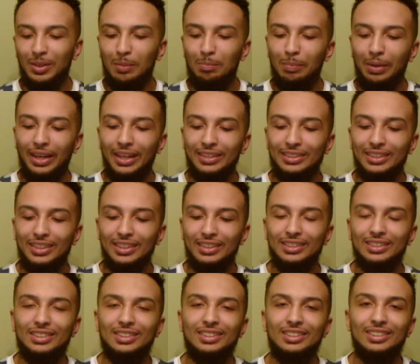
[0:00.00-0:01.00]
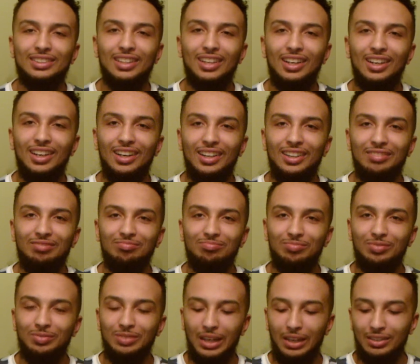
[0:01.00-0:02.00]
basics
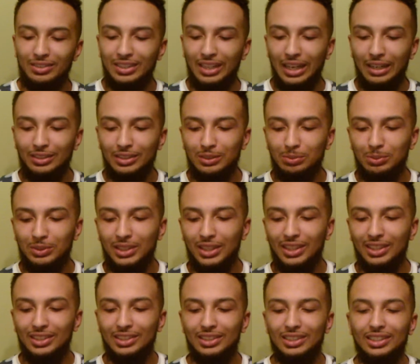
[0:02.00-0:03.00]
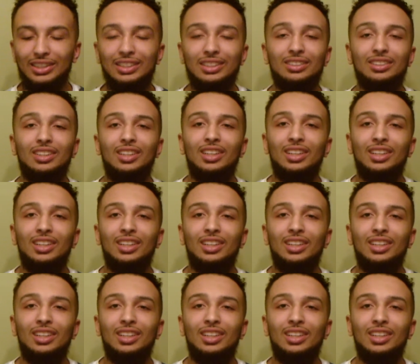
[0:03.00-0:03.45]
from time to time, just because he